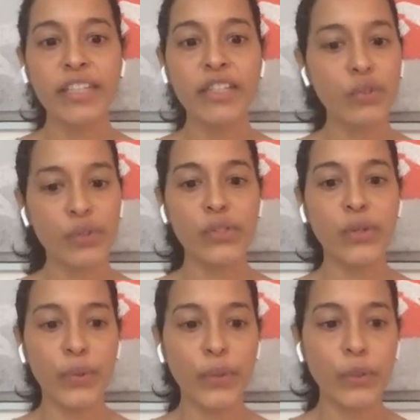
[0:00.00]
So it's
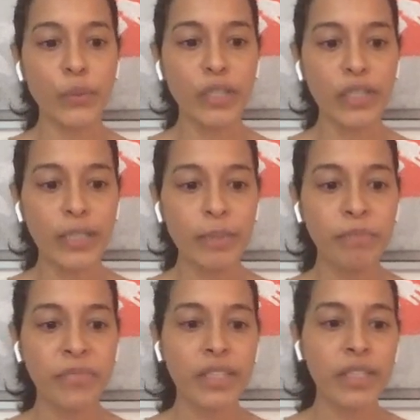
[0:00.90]
not going to work.
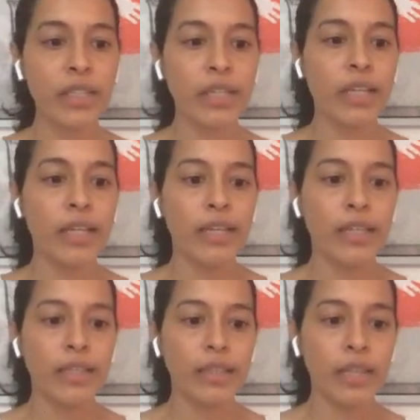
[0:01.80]

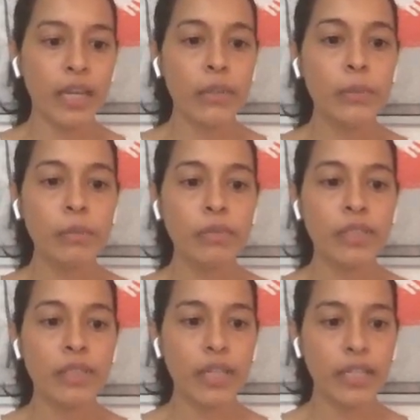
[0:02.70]
Now,
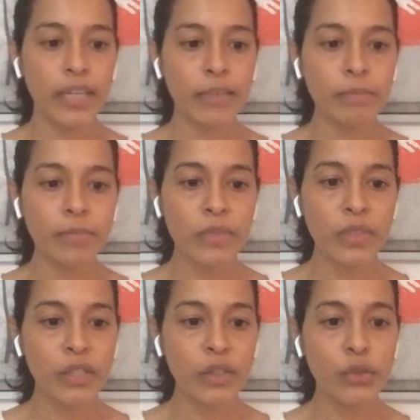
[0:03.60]
again,
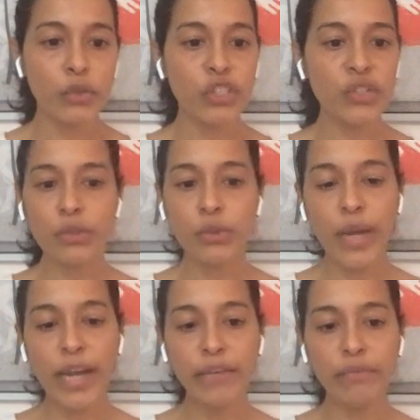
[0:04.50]
you
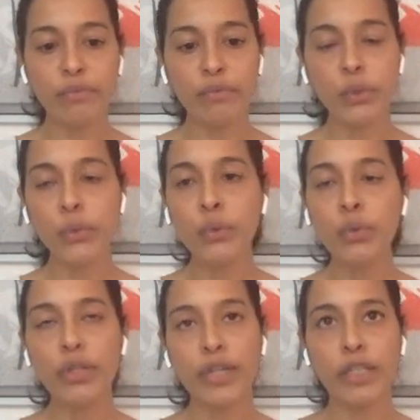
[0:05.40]
have
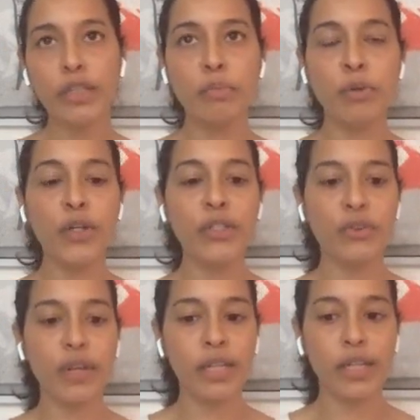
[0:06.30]
2 healthy pods
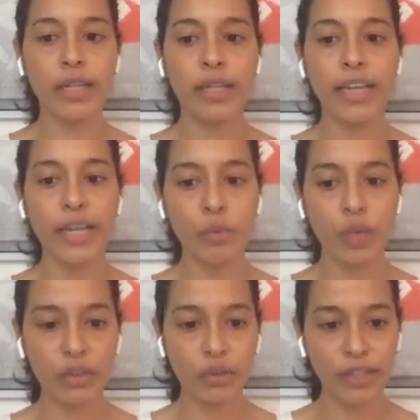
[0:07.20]
running and
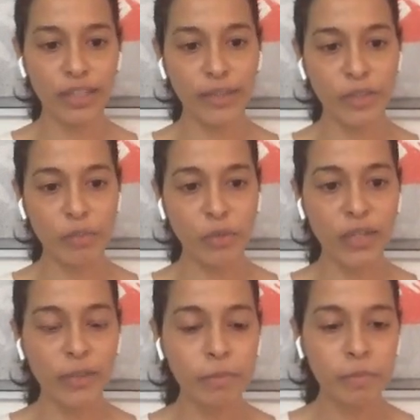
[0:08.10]
1 non-healthy pod.